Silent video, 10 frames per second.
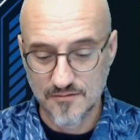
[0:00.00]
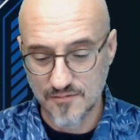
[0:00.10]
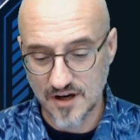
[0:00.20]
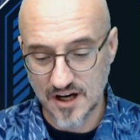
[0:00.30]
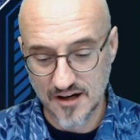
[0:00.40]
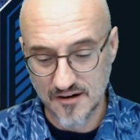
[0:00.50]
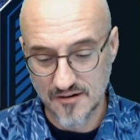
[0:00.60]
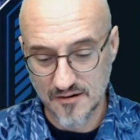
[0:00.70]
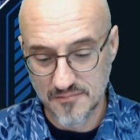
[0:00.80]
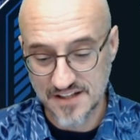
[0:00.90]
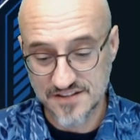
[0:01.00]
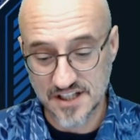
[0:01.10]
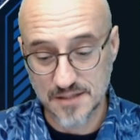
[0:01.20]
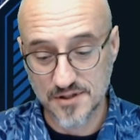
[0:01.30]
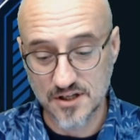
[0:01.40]
I might set
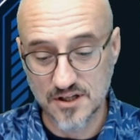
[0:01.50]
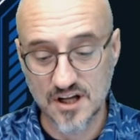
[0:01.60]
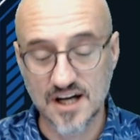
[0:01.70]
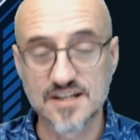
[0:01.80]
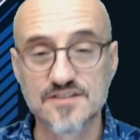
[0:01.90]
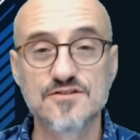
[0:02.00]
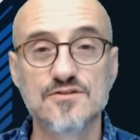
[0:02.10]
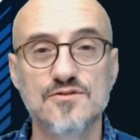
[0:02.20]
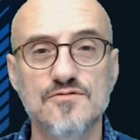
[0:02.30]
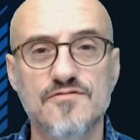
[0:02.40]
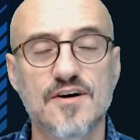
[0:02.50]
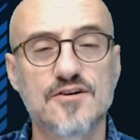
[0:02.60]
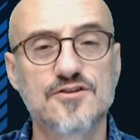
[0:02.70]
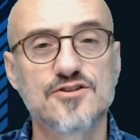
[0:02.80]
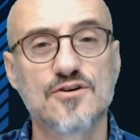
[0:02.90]
up a clock to
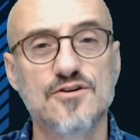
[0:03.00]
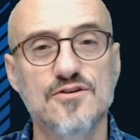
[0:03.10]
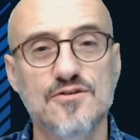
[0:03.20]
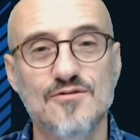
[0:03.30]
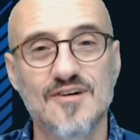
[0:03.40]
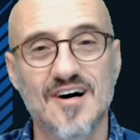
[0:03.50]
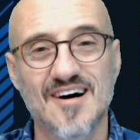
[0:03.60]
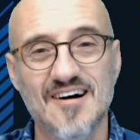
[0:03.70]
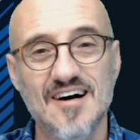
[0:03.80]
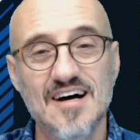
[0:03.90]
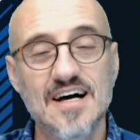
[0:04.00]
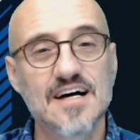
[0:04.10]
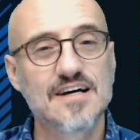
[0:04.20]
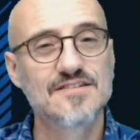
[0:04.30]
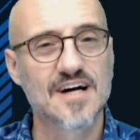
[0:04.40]
show you
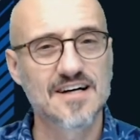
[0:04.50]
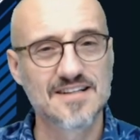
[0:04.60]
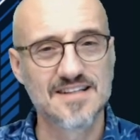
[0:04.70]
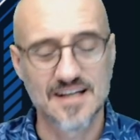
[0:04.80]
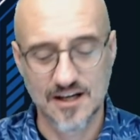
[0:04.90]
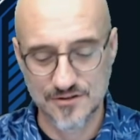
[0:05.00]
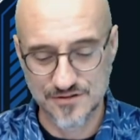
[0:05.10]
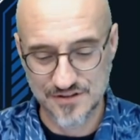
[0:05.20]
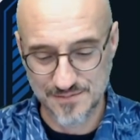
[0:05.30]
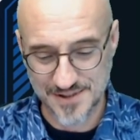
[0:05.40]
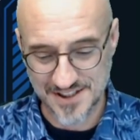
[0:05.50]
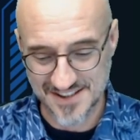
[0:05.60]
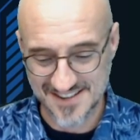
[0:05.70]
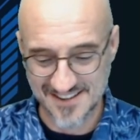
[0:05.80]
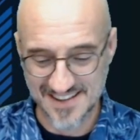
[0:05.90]
exactly how
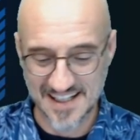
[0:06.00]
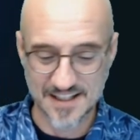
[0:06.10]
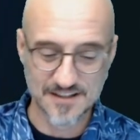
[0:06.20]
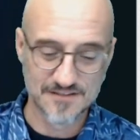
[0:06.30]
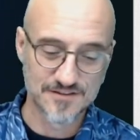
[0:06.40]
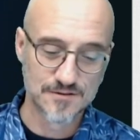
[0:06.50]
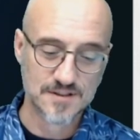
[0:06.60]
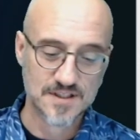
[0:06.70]
suspicious they're getting of you.